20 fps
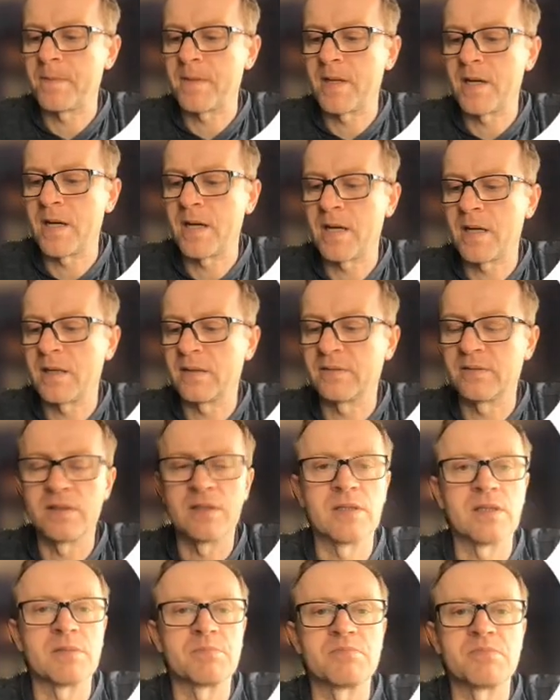
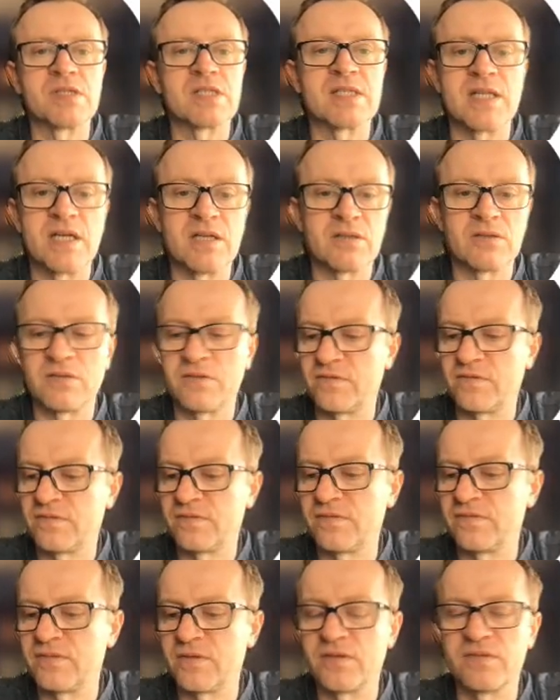the state of
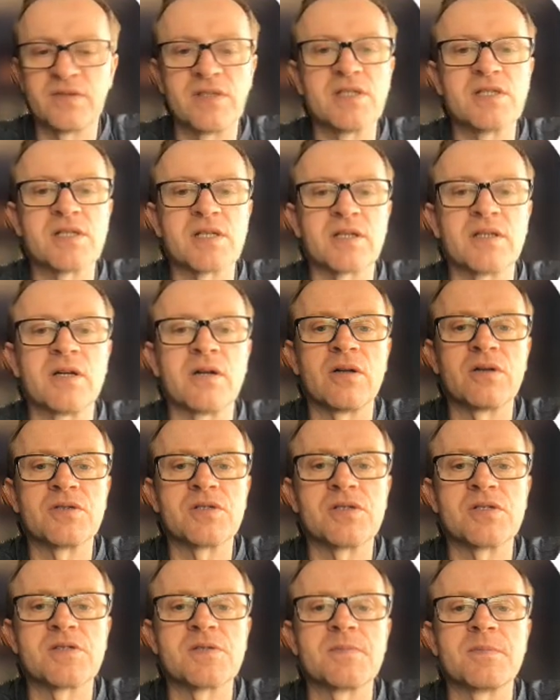these
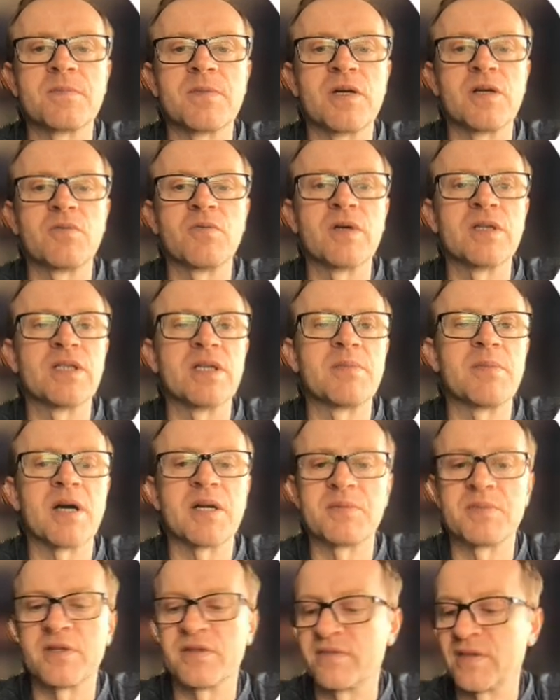technologies and when they
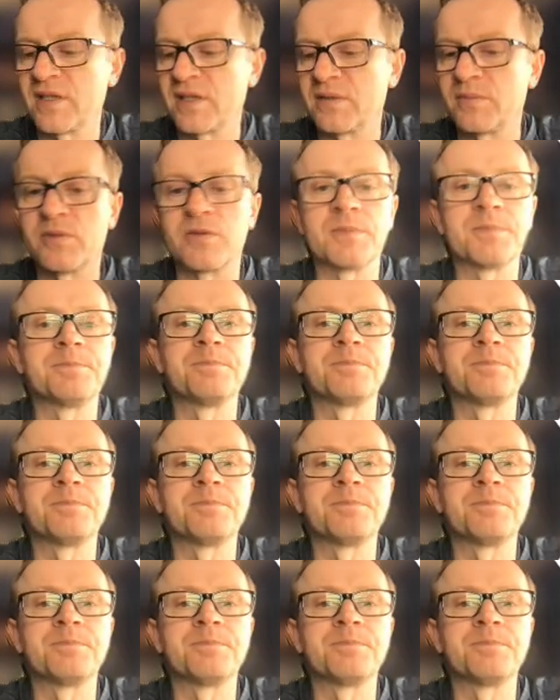might be available.